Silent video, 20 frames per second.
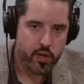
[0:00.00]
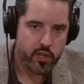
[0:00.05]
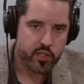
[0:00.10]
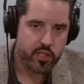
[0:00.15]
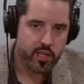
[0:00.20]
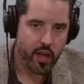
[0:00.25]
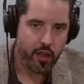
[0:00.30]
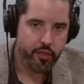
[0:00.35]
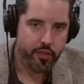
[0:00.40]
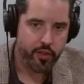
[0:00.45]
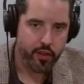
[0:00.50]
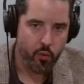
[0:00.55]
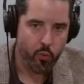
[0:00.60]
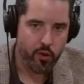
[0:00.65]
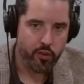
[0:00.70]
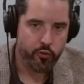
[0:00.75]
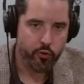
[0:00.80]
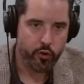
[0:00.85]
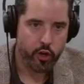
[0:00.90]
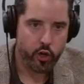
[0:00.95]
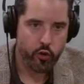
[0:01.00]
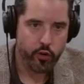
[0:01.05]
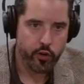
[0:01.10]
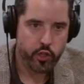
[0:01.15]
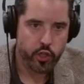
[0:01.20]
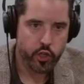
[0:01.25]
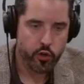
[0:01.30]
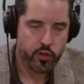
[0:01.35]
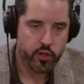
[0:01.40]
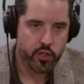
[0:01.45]
it is nothing whether a
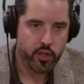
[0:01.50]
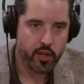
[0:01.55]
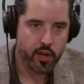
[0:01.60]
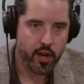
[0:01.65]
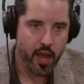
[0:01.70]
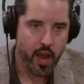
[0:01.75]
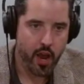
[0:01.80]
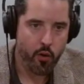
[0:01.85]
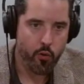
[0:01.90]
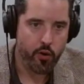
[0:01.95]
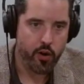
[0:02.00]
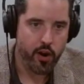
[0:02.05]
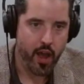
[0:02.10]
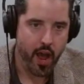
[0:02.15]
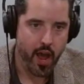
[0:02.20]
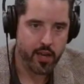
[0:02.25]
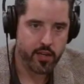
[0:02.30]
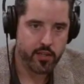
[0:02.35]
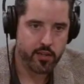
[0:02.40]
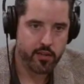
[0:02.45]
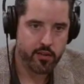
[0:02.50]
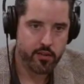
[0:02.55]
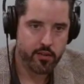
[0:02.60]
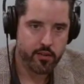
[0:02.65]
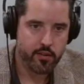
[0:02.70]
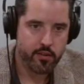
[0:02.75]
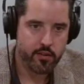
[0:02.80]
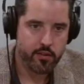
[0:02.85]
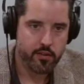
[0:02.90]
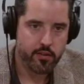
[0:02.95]
creature is Chanau or not.
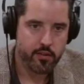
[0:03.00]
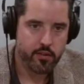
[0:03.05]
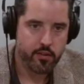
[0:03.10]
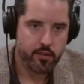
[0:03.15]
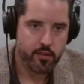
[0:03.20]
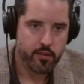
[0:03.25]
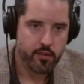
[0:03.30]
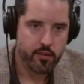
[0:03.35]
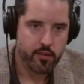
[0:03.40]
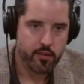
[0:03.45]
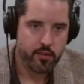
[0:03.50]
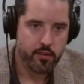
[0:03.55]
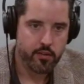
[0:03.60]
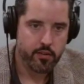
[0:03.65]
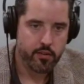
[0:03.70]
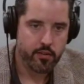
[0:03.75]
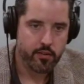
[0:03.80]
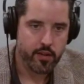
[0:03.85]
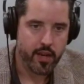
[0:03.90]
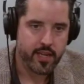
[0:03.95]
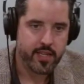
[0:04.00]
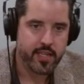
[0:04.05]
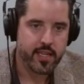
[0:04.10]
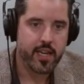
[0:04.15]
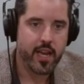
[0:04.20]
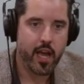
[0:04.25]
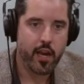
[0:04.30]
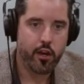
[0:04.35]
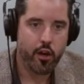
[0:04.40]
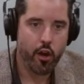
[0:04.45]
I did
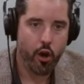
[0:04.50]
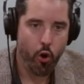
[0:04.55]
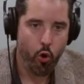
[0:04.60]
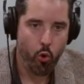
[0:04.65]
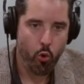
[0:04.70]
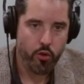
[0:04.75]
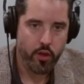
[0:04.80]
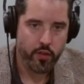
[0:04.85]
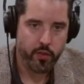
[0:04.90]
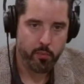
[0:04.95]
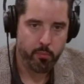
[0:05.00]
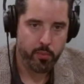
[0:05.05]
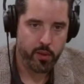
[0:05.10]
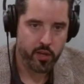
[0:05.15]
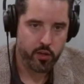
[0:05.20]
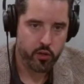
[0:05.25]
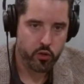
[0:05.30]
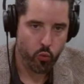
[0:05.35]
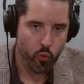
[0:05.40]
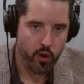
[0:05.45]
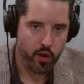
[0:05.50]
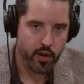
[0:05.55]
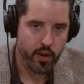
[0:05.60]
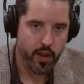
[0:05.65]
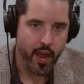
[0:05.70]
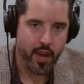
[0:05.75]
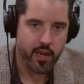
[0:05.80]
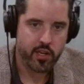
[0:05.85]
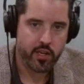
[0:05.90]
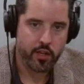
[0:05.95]
not know that the bent one
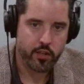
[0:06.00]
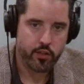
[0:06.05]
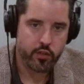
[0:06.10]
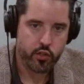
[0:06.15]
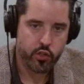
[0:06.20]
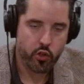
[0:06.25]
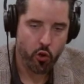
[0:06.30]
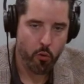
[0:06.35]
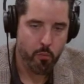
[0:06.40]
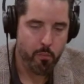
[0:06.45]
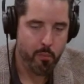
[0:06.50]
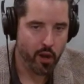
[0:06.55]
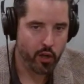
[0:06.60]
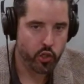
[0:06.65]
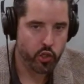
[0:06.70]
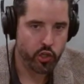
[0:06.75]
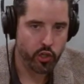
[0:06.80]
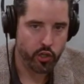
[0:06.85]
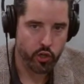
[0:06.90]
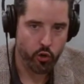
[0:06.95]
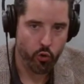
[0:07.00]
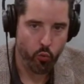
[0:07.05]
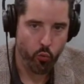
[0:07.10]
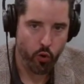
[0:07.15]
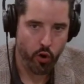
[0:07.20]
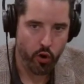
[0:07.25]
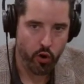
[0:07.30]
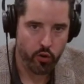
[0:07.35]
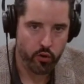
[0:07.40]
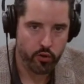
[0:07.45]
had done so much in your
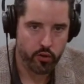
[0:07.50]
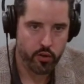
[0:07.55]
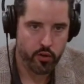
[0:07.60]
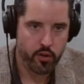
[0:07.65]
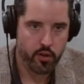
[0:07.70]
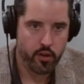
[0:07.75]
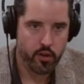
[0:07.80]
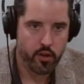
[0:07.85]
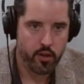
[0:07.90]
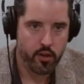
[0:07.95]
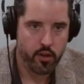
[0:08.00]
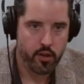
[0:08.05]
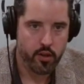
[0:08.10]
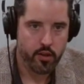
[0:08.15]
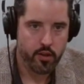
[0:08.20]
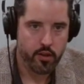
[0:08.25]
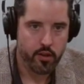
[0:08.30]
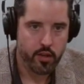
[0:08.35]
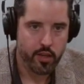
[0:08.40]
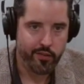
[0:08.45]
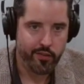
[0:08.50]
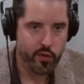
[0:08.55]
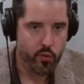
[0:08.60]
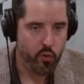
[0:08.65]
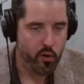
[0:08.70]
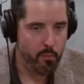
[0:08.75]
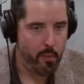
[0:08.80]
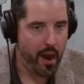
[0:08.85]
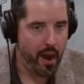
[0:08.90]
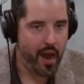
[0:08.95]
world. If you
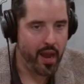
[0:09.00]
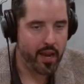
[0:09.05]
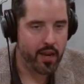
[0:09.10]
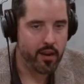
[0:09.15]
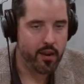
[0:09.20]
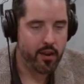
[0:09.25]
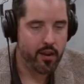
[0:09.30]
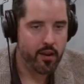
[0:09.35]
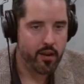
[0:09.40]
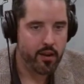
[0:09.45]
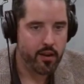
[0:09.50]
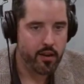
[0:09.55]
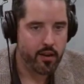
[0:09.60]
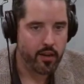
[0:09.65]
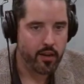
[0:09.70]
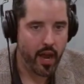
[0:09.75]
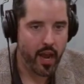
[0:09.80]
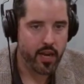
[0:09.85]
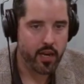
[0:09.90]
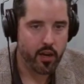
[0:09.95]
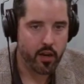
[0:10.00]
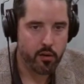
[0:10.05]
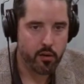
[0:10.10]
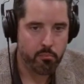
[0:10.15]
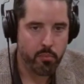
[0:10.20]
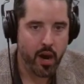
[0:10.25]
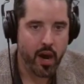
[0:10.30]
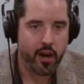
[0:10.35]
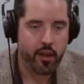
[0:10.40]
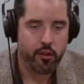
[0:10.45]
were mine, I'd
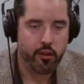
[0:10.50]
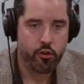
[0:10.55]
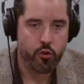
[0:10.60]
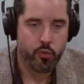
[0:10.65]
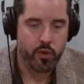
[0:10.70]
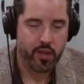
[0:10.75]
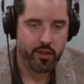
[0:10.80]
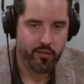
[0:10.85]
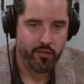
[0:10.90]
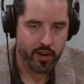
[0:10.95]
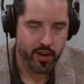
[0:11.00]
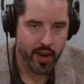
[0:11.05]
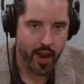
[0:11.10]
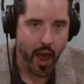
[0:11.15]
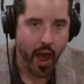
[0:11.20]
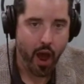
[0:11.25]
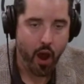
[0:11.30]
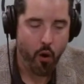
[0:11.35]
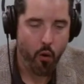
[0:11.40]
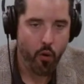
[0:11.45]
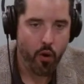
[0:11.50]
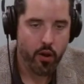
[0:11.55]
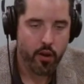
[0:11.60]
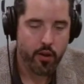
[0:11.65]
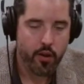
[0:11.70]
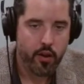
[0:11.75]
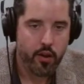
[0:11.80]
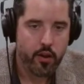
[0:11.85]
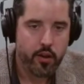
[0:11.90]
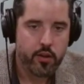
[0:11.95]
unbody you even now.
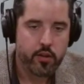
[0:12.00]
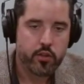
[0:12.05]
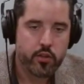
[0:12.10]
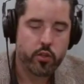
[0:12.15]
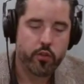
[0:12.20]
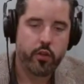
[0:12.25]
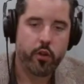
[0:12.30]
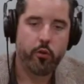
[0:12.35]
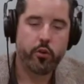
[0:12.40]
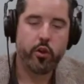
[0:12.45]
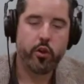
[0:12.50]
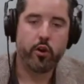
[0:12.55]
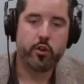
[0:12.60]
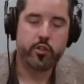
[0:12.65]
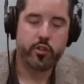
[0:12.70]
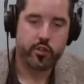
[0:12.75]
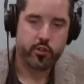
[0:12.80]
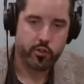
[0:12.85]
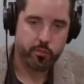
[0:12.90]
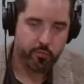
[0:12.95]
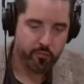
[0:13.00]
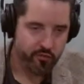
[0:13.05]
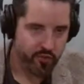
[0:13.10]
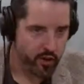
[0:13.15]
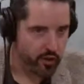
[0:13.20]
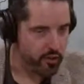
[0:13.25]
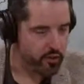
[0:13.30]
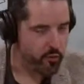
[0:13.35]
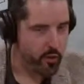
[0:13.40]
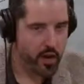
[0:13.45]
So the Oyarsa is
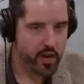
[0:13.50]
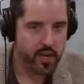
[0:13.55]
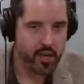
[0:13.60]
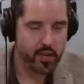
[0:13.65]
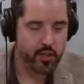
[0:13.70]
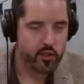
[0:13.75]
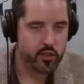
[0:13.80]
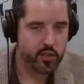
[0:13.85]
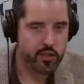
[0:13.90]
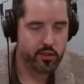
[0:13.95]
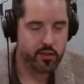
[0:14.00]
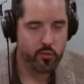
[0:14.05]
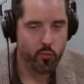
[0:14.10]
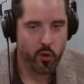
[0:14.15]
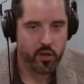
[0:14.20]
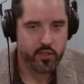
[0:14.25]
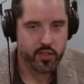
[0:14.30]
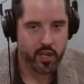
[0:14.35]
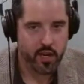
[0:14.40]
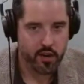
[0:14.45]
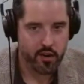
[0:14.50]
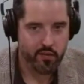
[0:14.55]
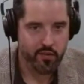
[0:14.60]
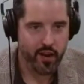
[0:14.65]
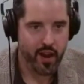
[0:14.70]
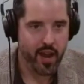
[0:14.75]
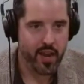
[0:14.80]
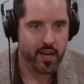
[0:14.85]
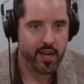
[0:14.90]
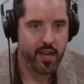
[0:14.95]
very threatening to Weston and
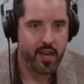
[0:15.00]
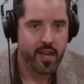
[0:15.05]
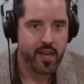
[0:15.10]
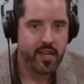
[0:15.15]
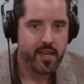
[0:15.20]
Devine.